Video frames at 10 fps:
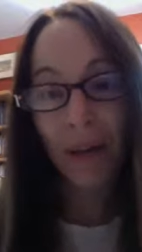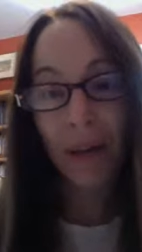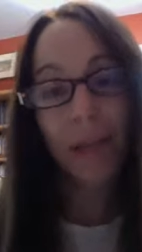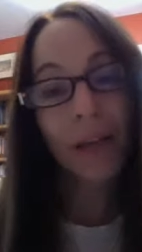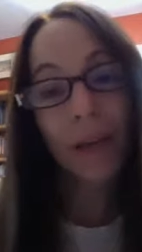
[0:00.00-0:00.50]

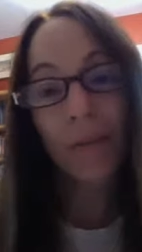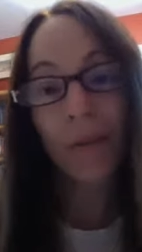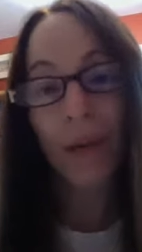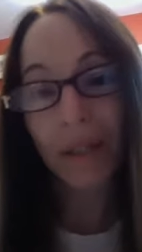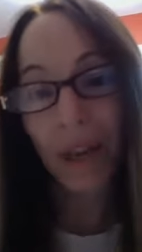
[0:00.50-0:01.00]
at times
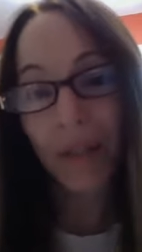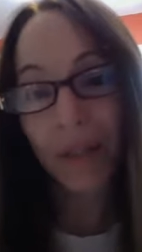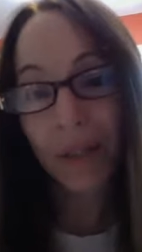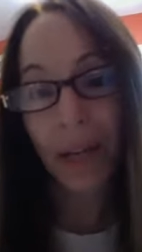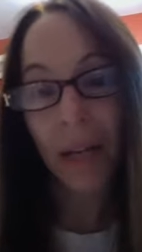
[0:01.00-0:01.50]
quite
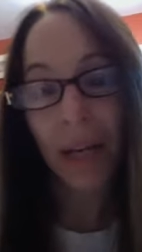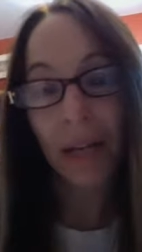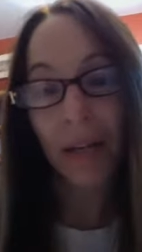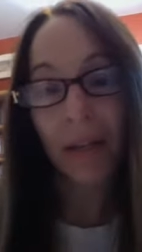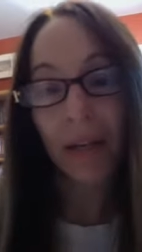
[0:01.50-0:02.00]
devastating,